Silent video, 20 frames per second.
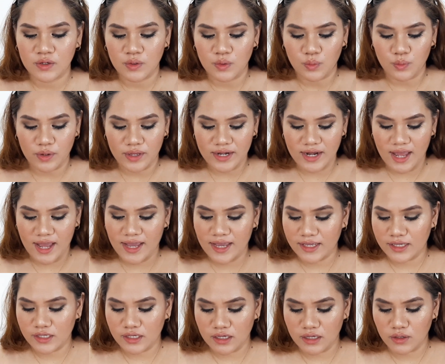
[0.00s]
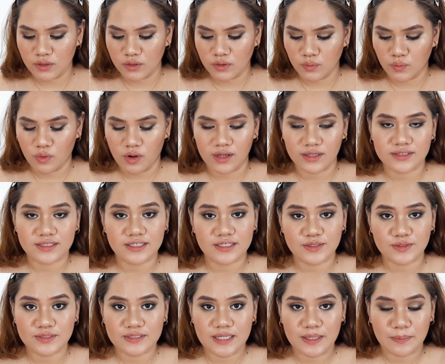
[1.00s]
When I want to
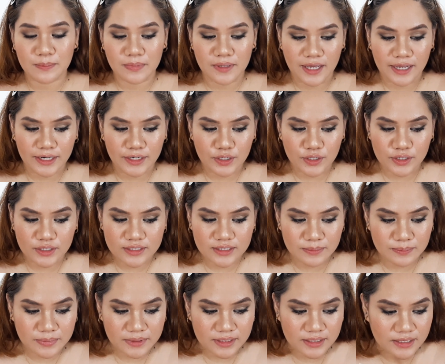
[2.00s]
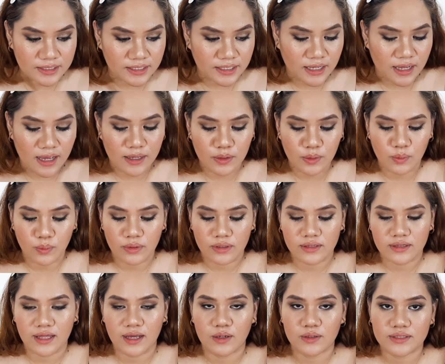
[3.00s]
use lip liner, typically I
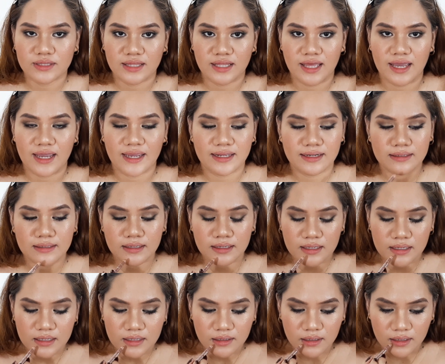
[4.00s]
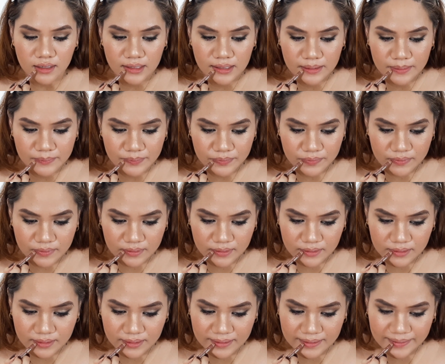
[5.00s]
will outline
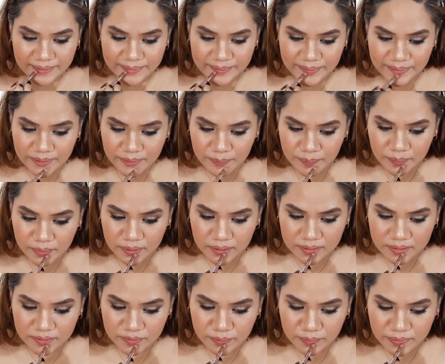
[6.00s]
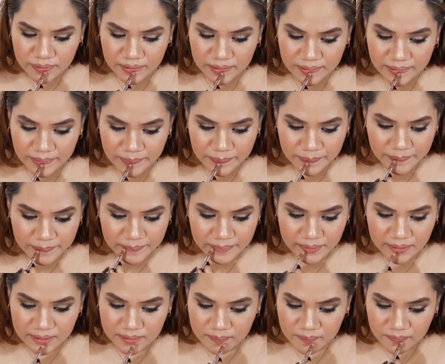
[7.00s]
the outer part of my lip,
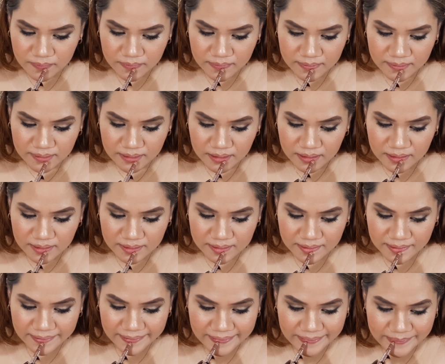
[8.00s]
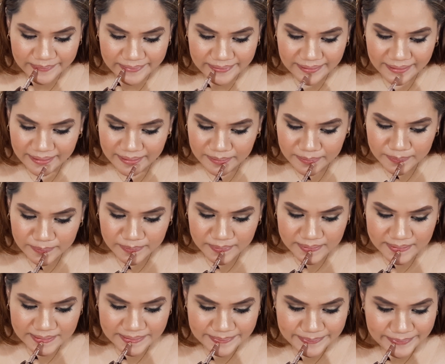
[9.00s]
like the outline
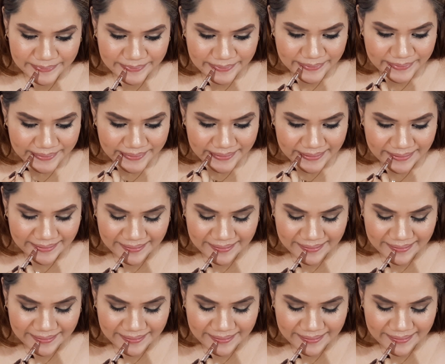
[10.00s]
mismo.